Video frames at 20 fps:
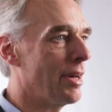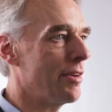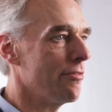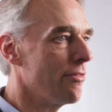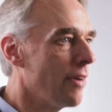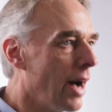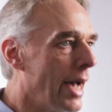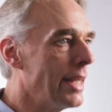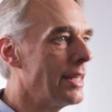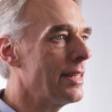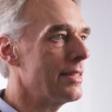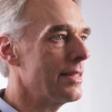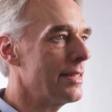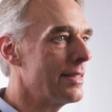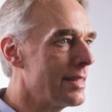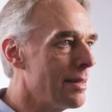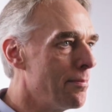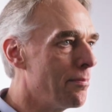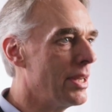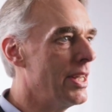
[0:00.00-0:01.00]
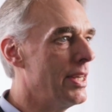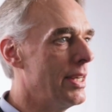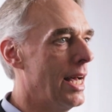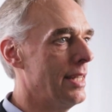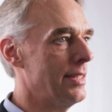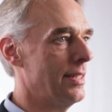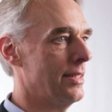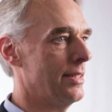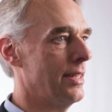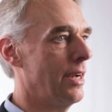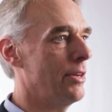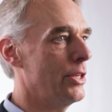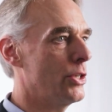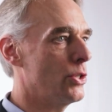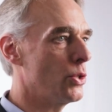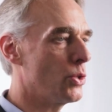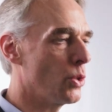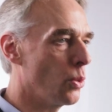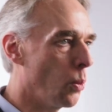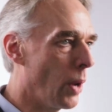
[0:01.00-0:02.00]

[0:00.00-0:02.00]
but finance is simply necessary to do